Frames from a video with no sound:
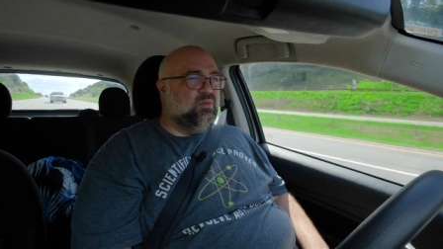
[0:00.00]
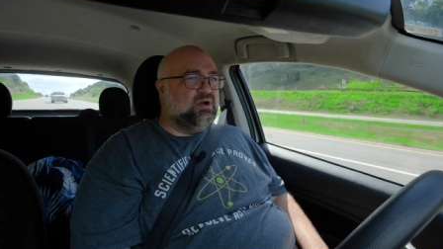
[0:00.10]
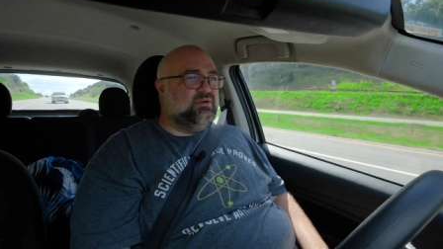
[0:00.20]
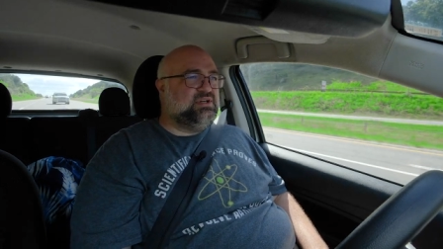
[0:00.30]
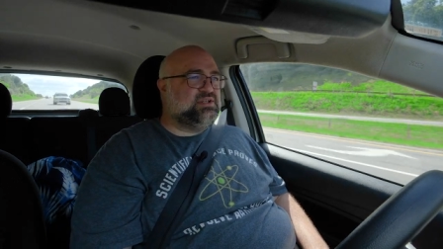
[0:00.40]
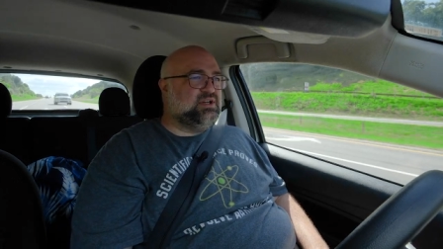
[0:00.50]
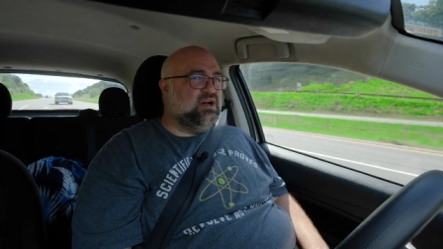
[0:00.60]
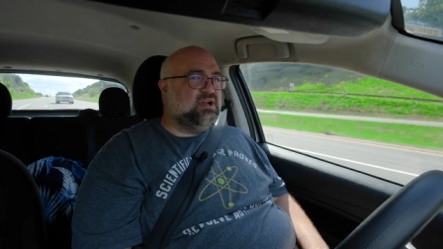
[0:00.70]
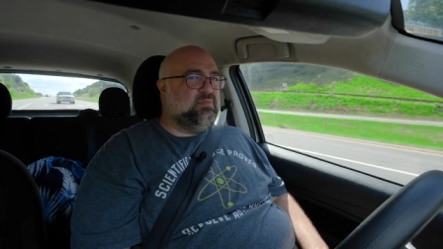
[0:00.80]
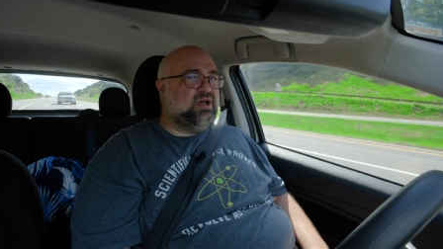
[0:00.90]
we're going to
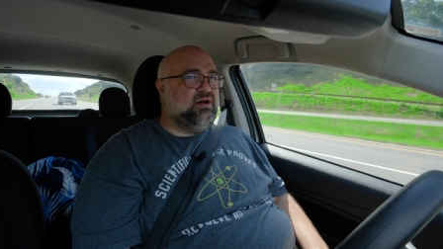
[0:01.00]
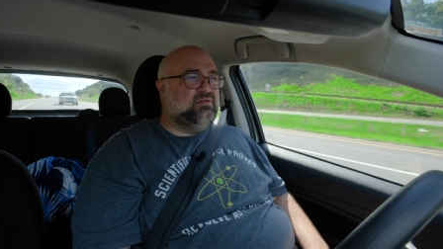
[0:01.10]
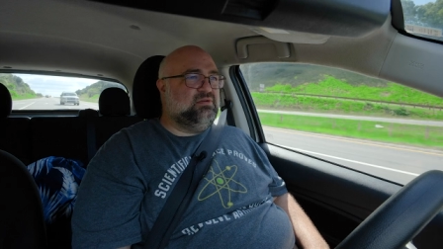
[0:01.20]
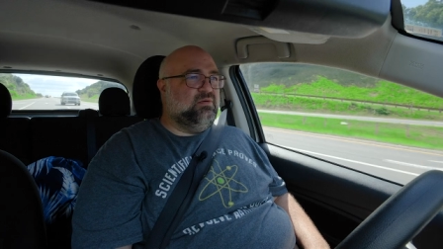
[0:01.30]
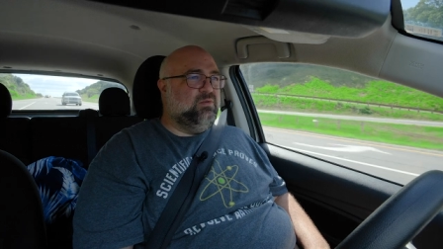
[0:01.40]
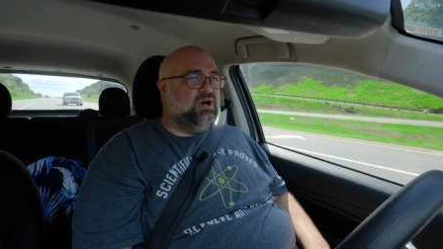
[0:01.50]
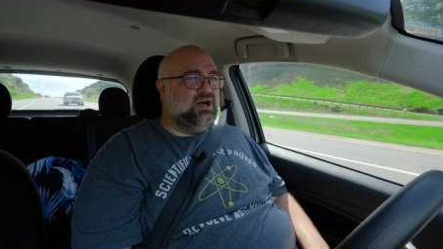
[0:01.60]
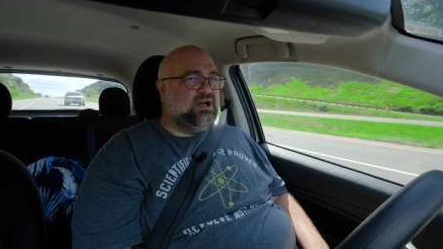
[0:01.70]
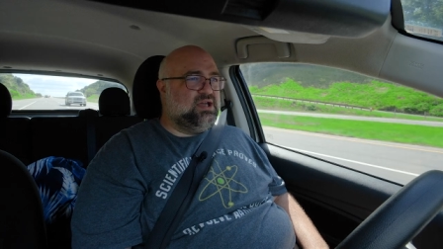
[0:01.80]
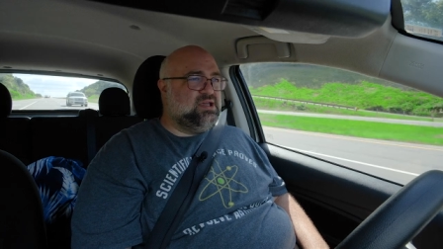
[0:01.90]
talk about
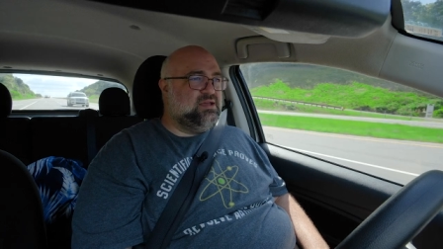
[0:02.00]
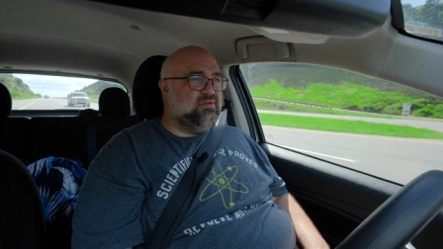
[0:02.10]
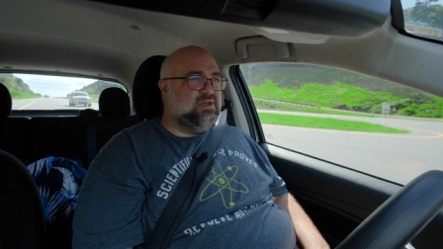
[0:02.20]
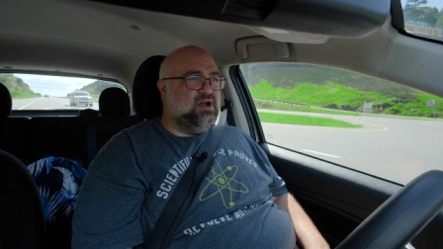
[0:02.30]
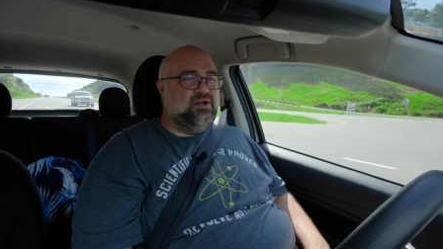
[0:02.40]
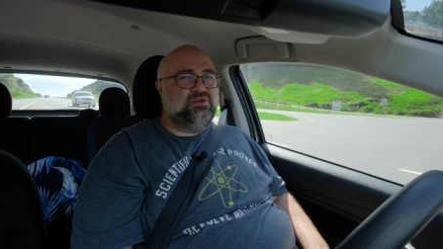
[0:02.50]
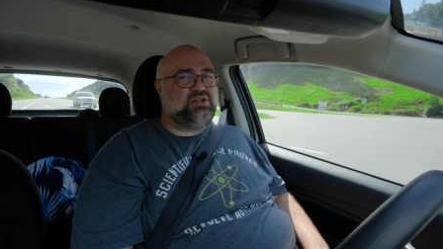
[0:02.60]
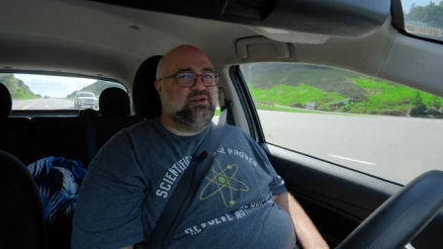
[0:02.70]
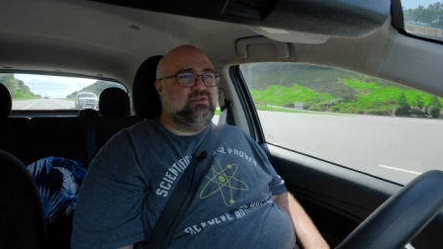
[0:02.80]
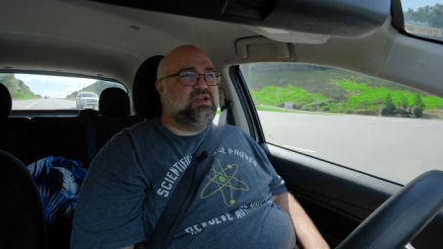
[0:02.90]
why the younger
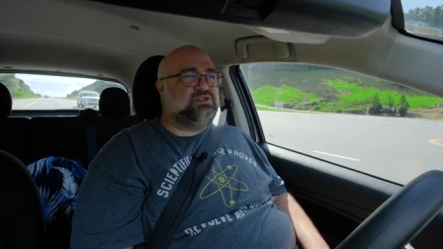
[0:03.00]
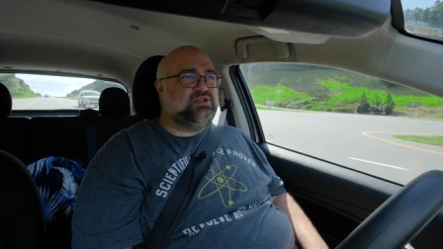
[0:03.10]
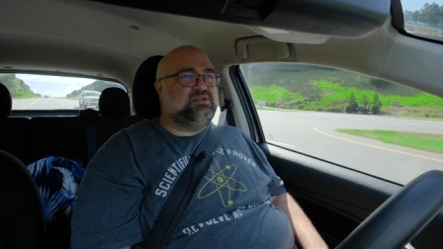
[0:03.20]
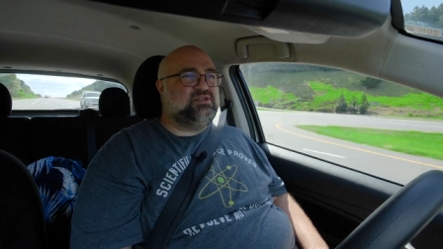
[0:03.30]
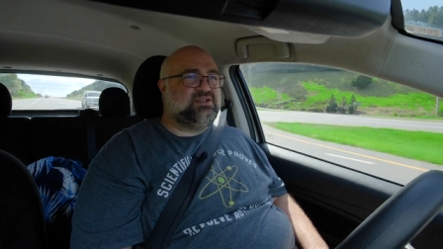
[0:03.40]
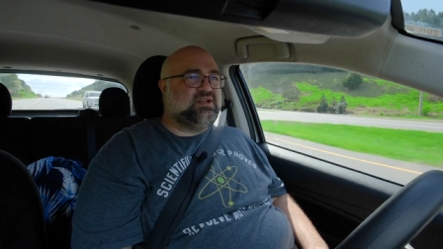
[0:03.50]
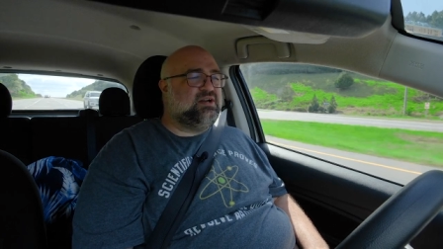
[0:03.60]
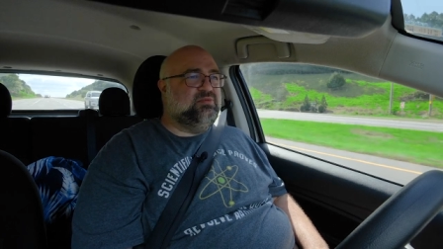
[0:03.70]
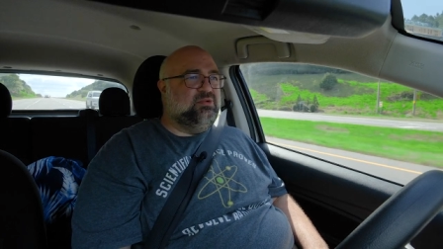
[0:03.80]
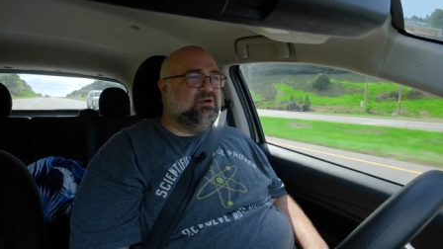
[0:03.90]
generations
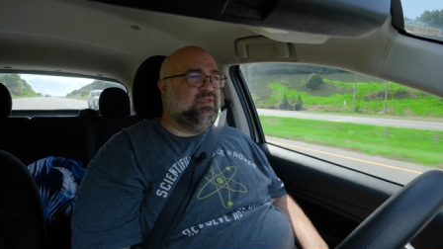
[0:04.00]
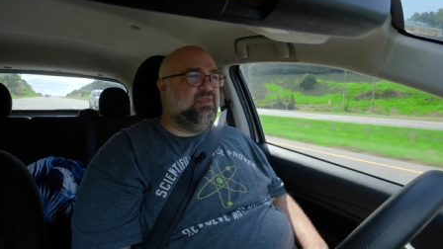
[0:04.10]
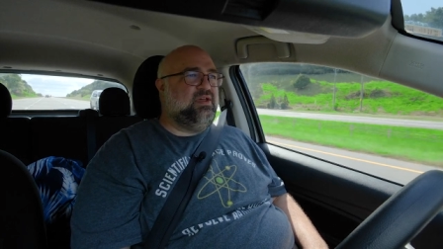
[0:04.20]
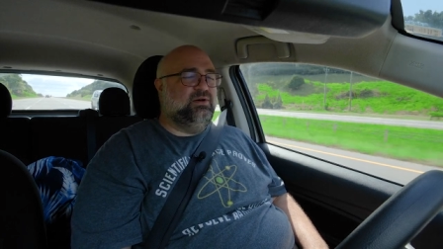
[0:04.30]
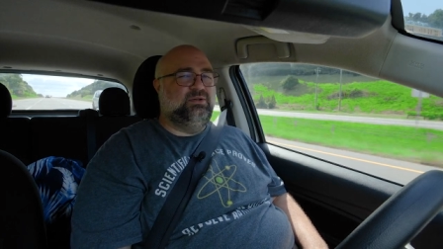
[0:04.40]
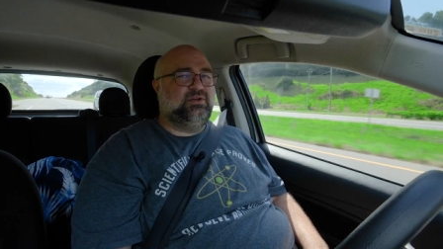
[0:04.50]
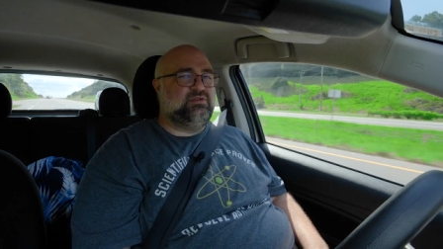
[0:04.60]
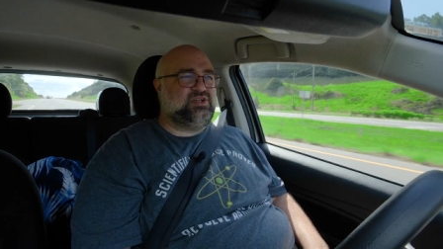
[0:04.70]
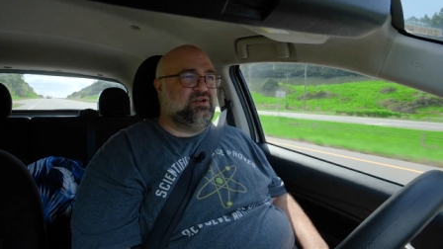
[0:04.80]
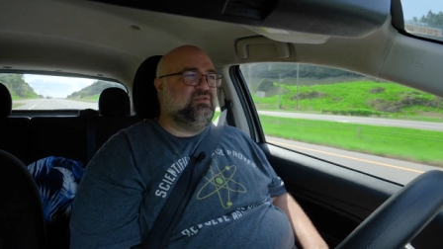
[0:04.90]
suck more than the
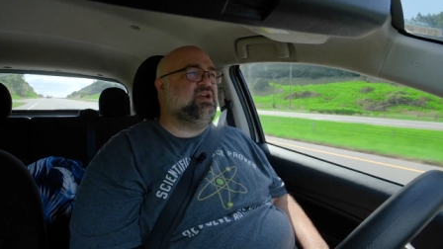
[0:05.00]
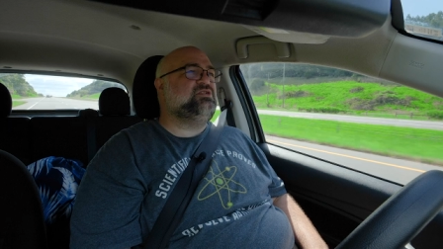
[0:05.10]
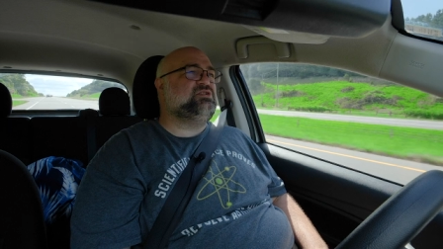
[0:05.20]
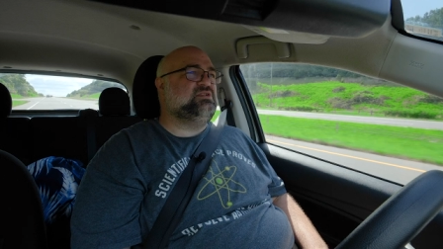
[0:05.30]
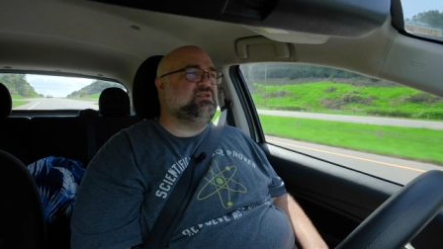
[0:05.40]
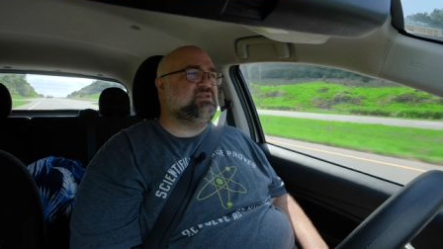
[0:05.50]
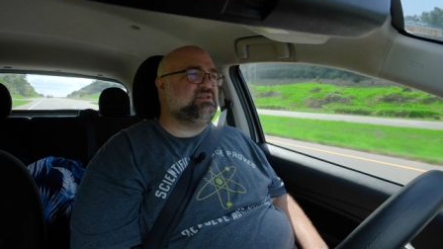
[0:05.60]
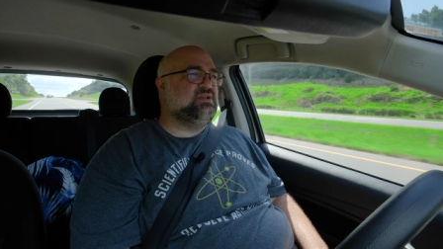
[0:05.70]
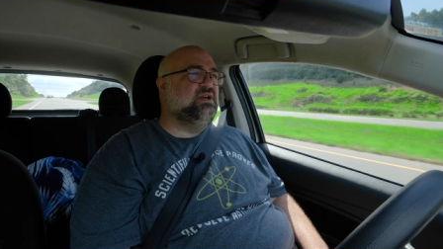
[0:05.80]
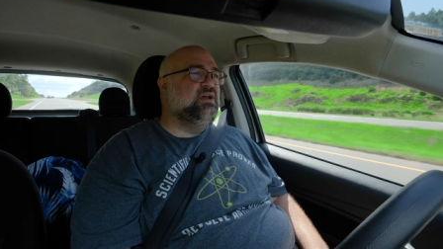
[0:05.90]
older generations.